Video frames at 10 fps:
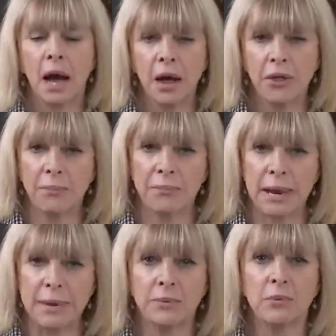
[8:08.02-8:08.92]
other
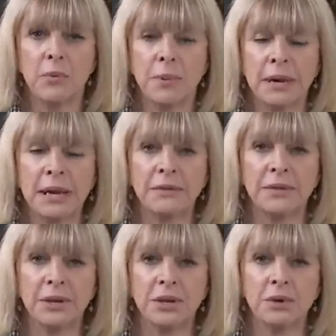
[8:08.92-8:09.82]
people will
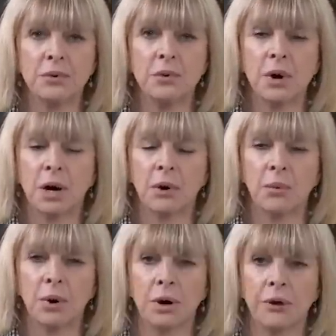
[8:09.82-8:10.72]
believe that you are
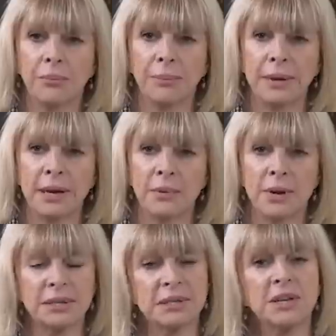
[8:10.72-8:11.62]
worth being
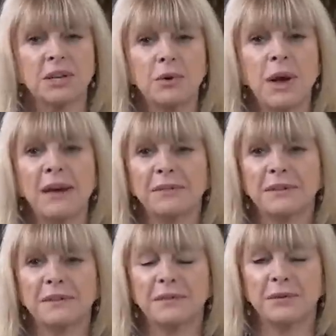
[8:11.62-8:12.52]
with. So you
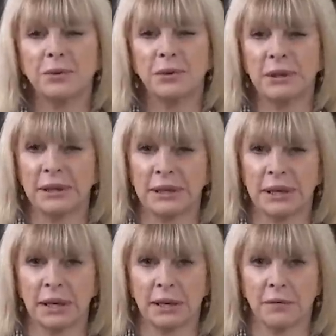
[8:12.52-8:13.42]
have to fall
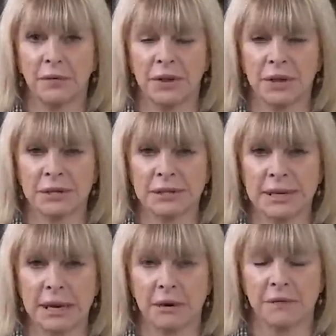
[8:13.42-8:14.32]
in love with
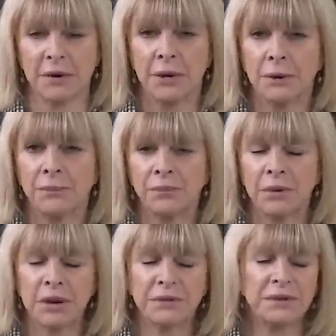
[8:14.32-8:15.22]
yourself.
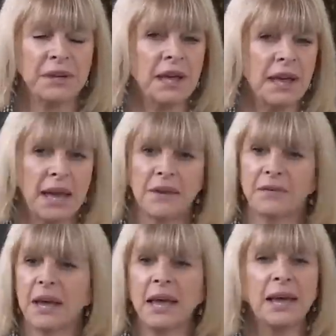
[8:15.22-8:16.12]
You have to think, hey,
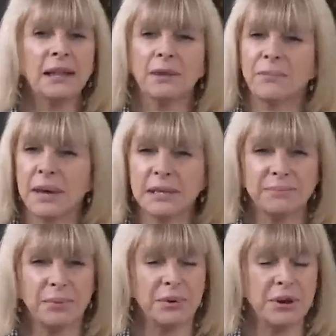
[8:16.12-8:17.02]
if I had the
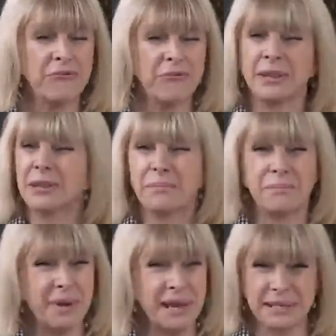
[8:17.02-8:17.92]
best boyfriend, the
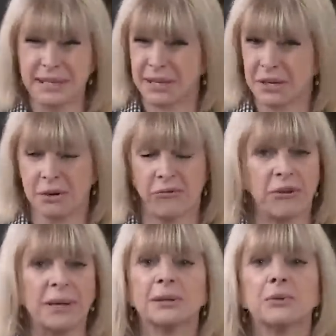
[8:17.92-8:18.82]
best
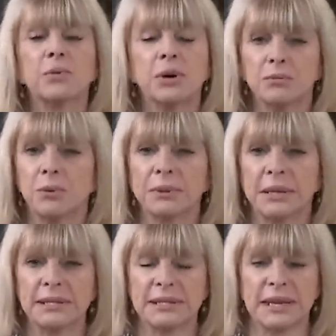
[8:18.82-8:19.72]
girlfriend in the world, what
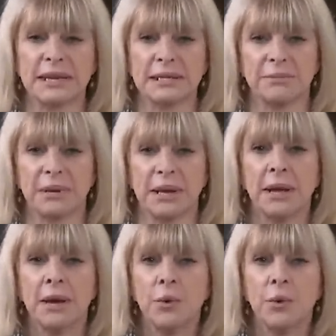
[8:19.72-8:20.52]
would they say to me?